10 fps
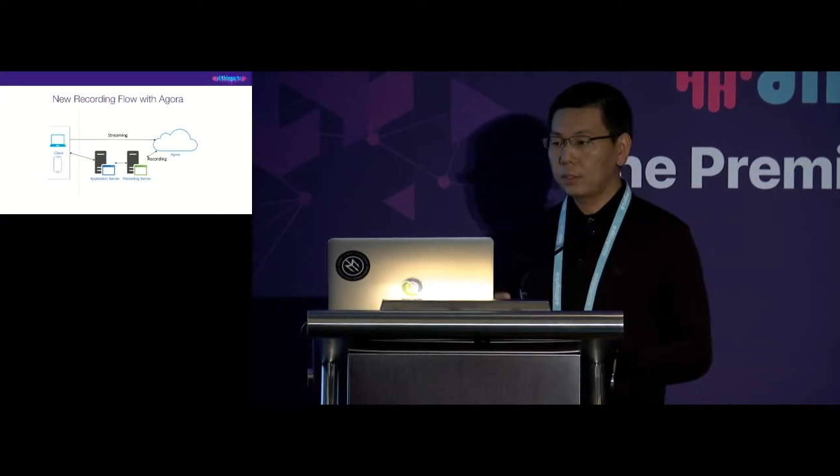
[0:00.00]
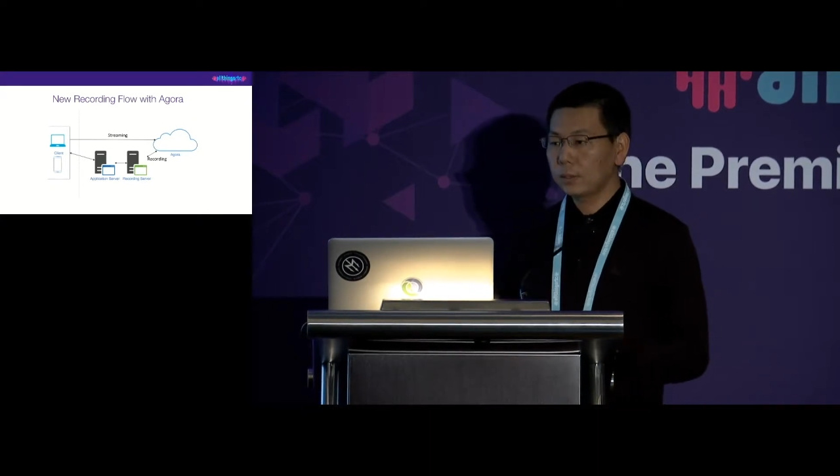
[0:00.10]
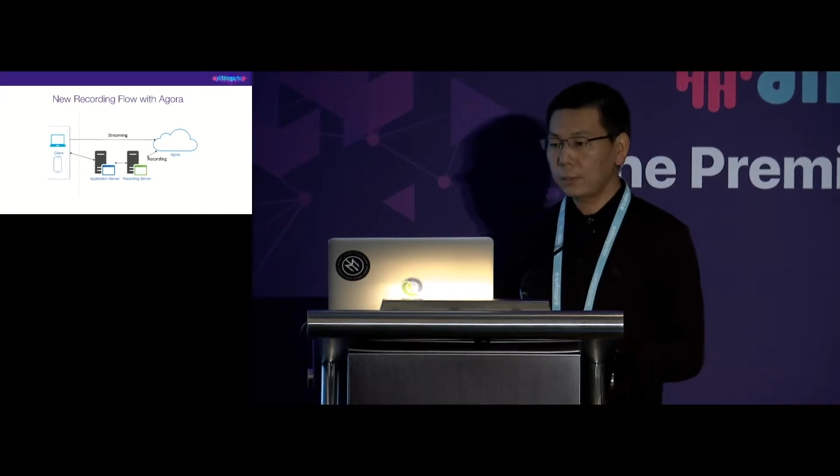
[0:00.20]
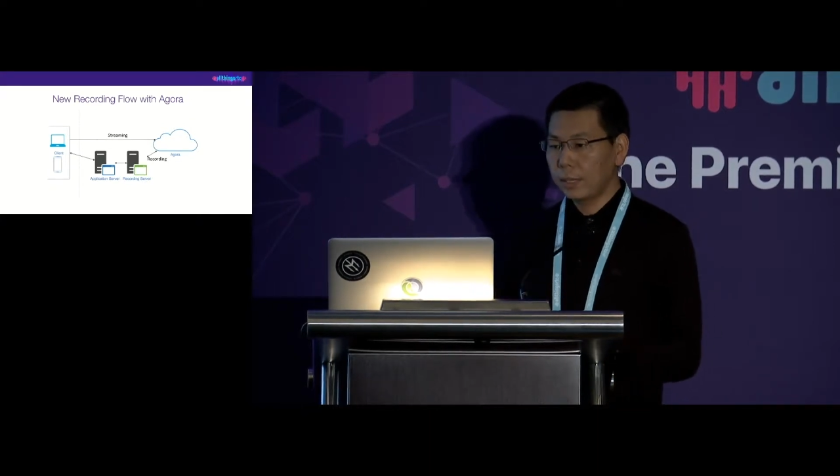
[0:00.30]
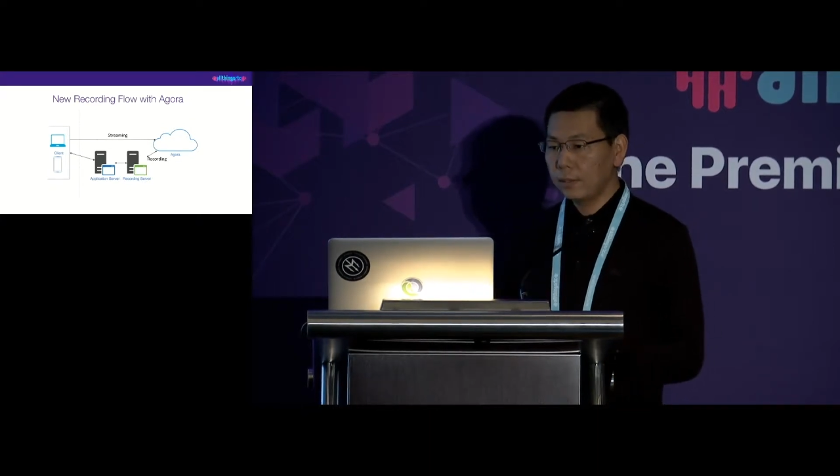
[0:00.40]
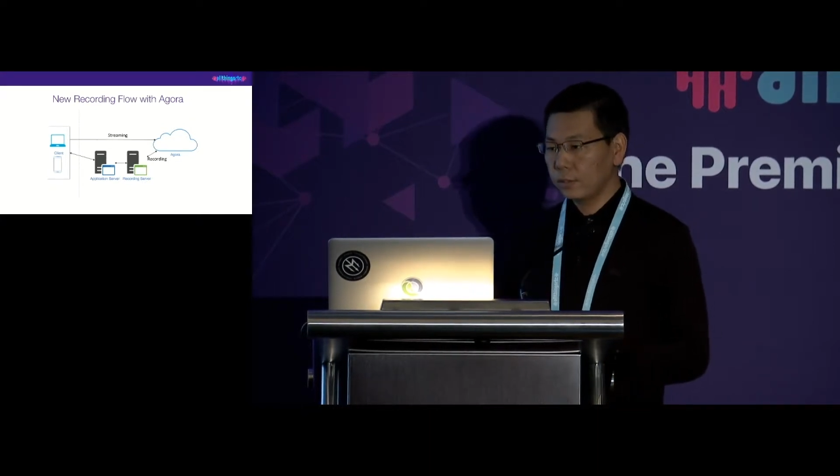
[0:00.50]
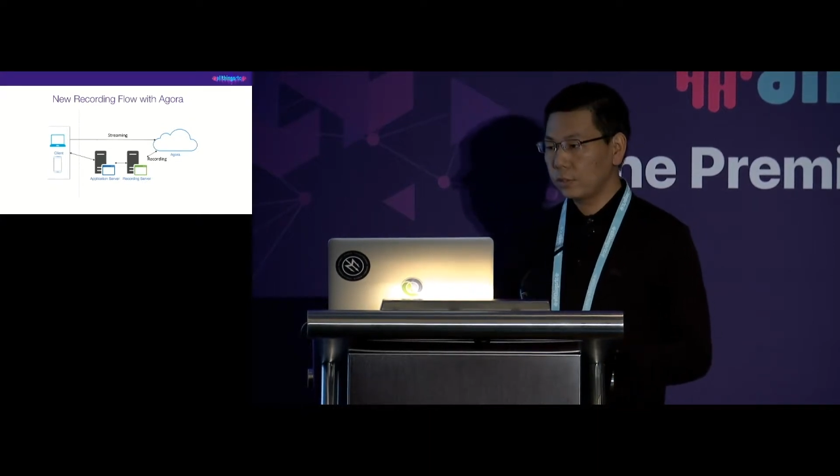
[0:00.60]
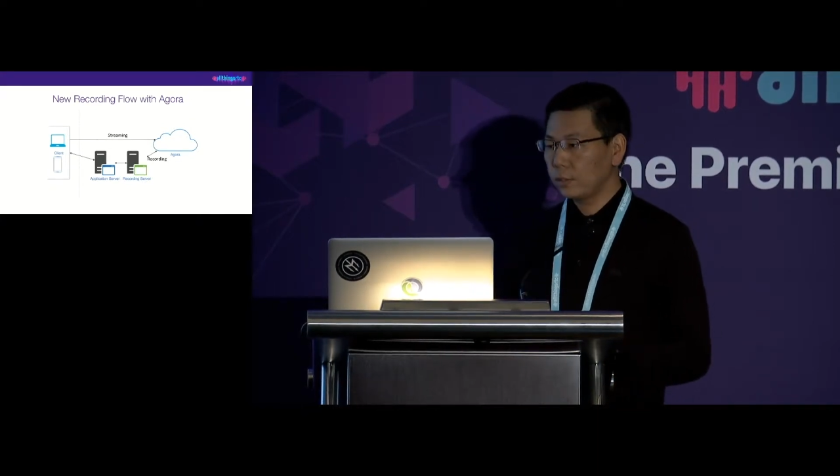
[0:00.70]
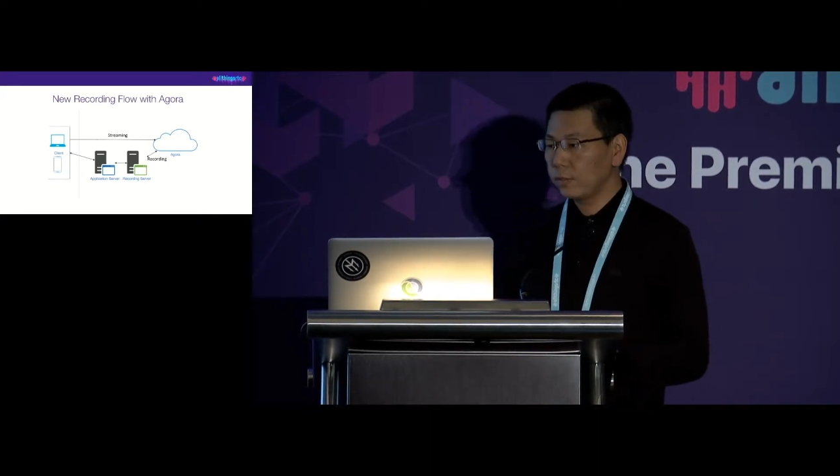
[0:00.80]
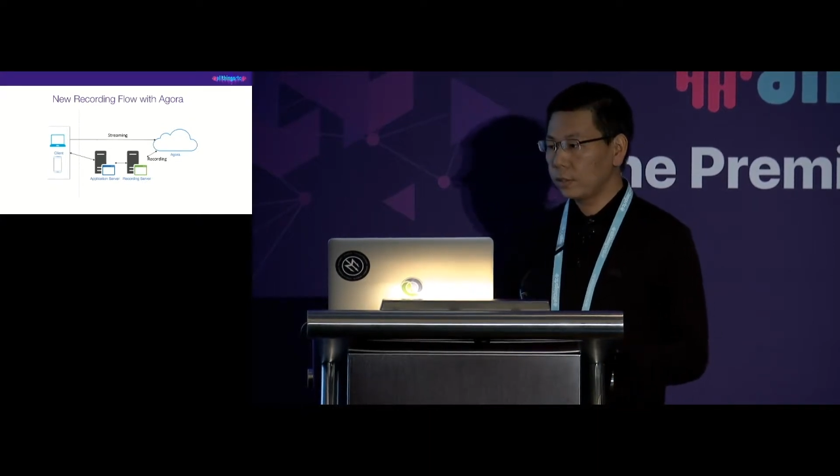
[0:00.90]
just play in the
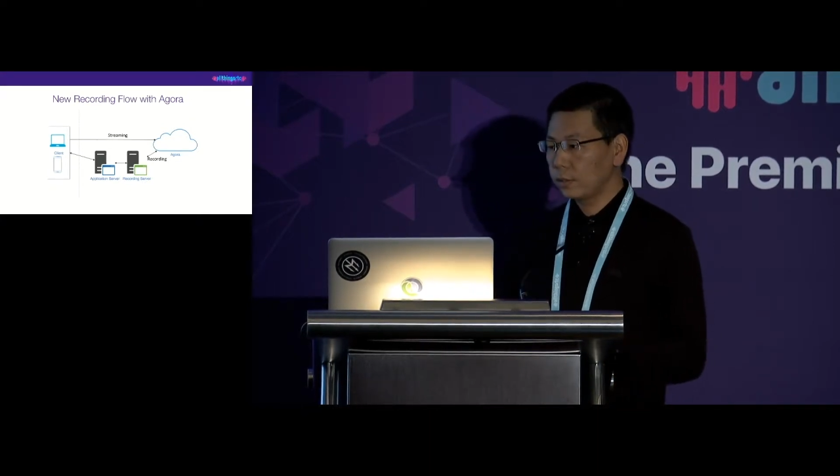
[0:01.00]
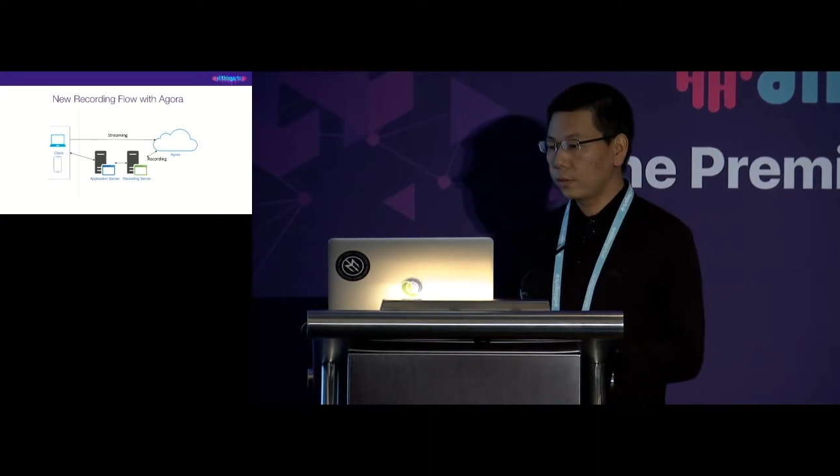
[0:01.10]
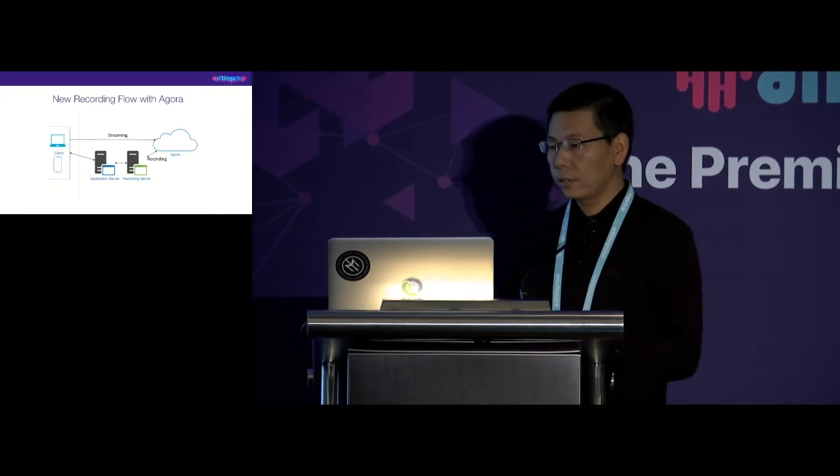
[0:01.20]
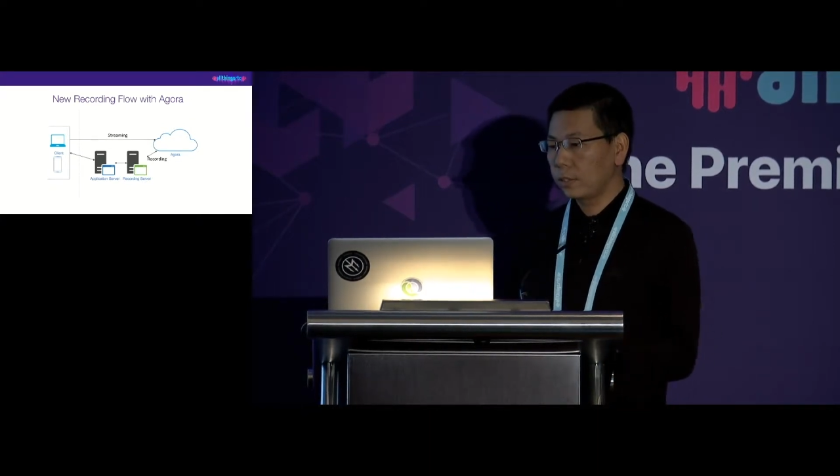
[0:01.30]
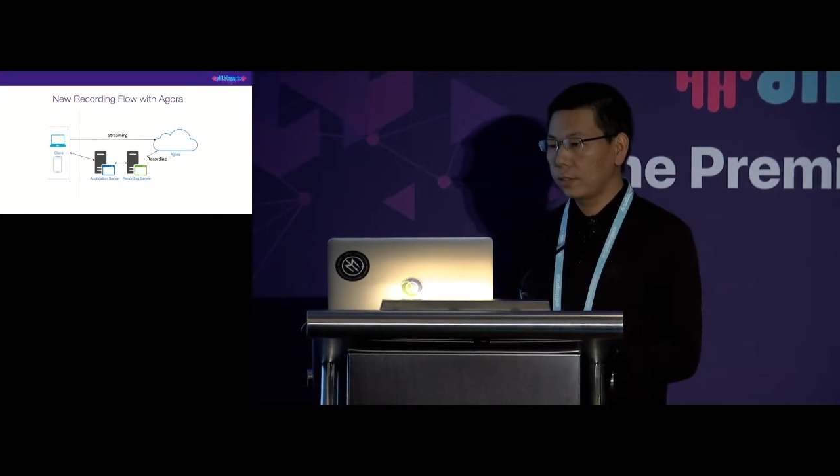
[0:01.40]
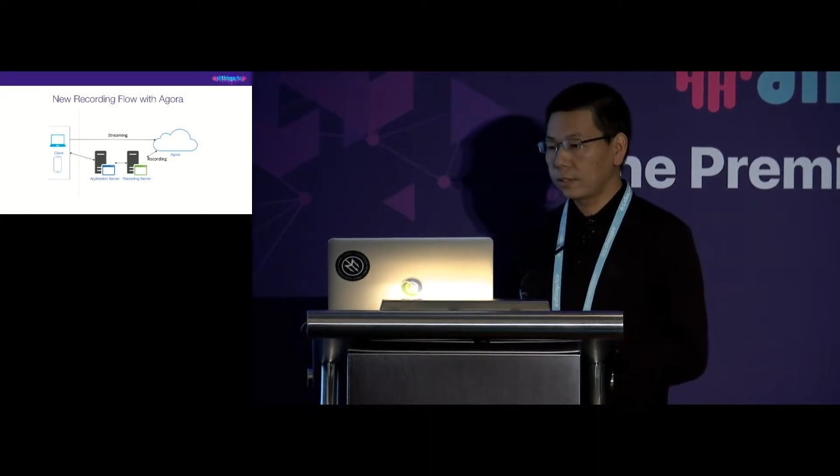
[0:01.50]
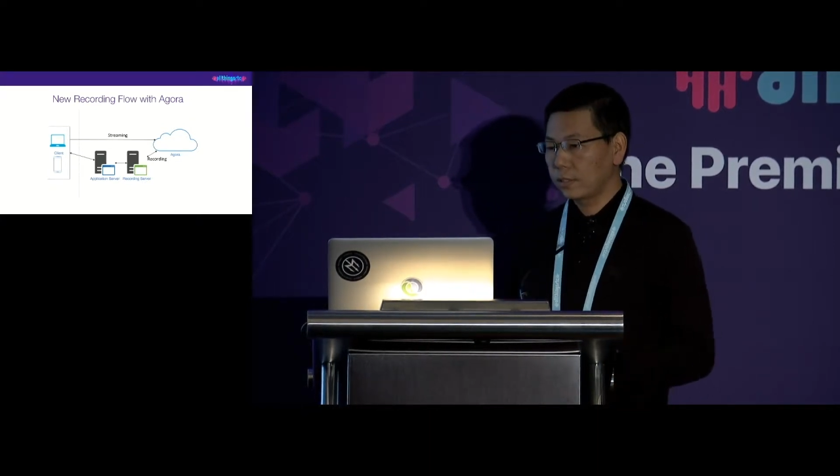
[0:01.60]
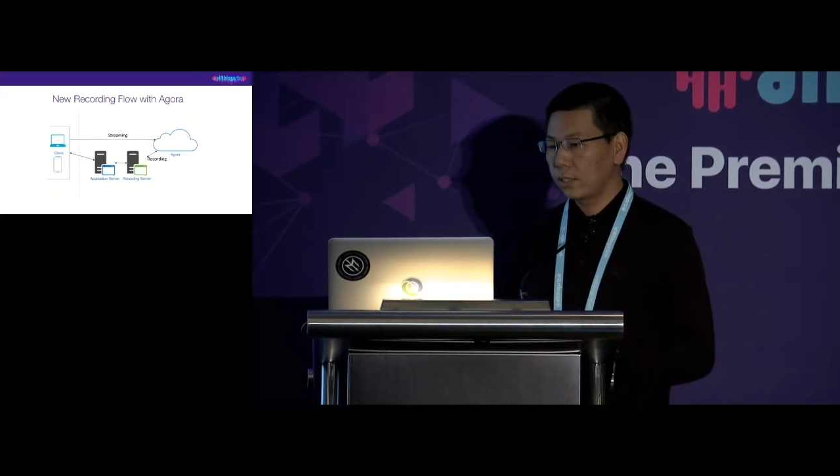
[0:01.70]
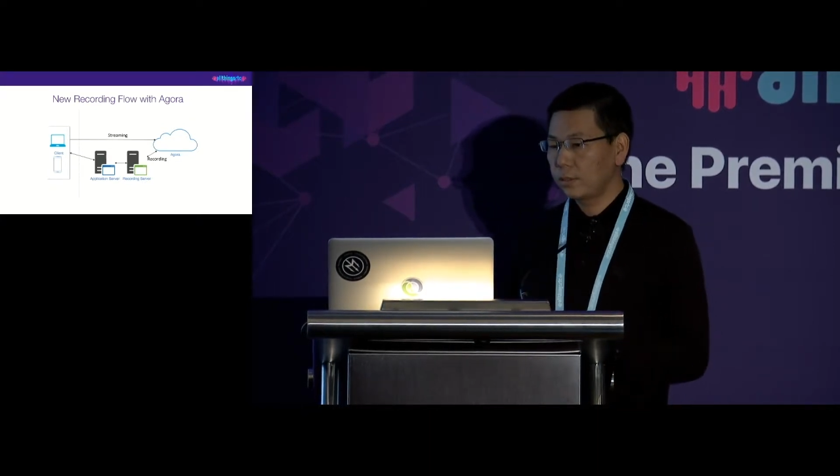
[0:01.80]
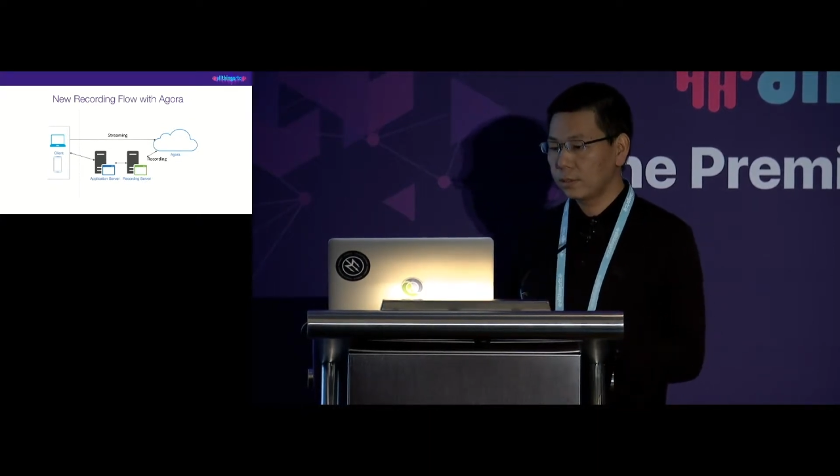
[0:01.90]
server to as
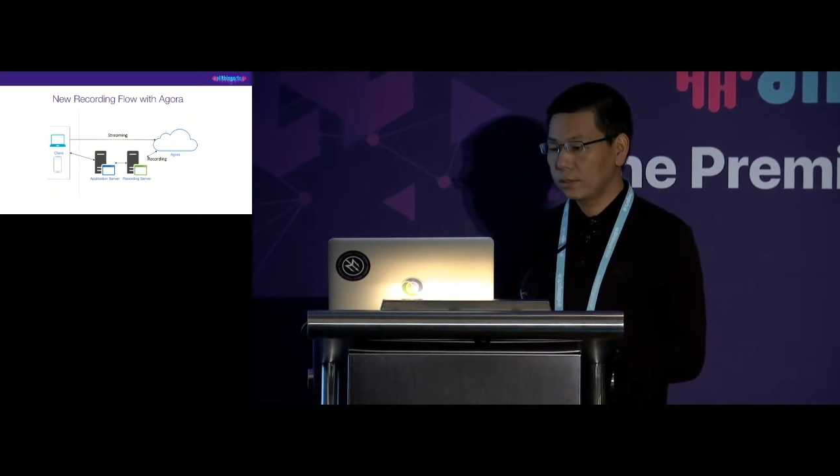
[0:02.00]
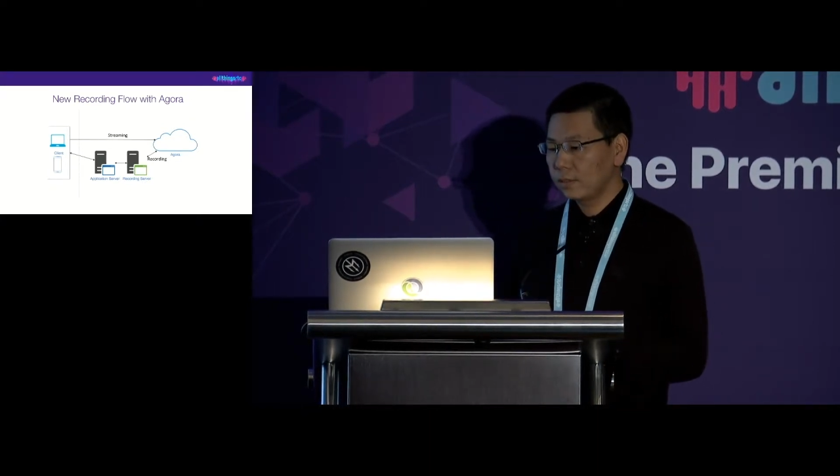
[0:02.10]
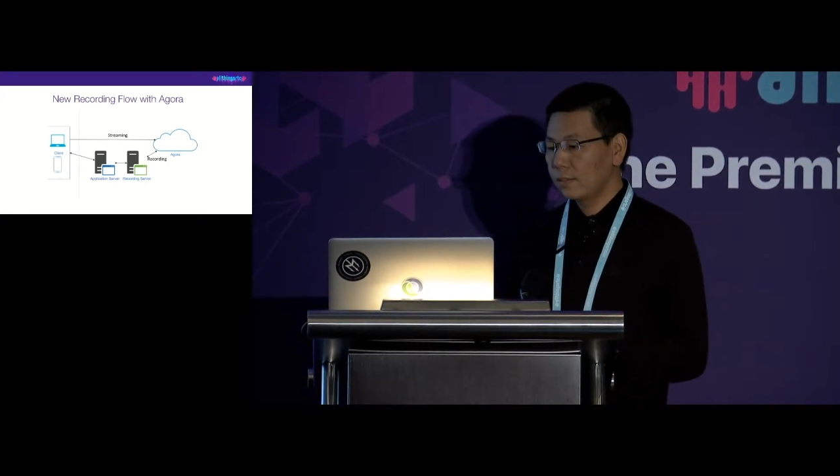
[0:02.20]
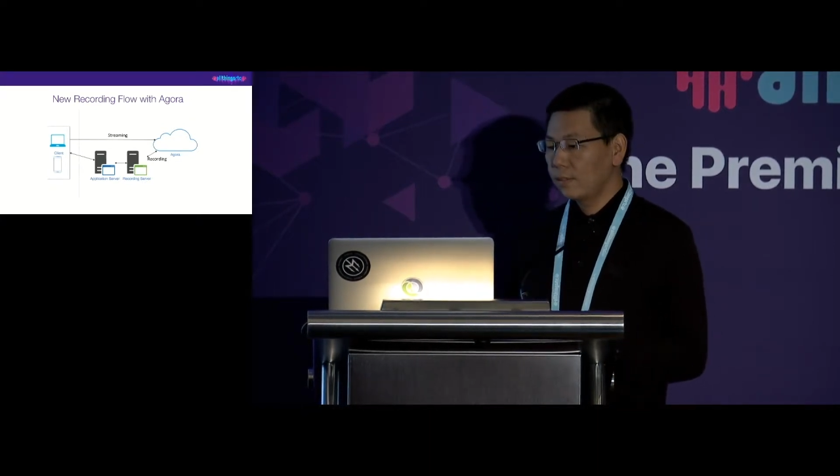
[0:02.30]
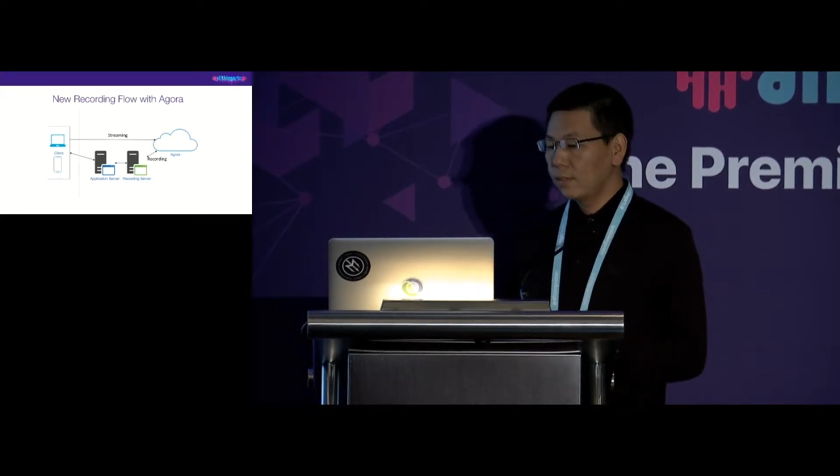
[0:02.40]
close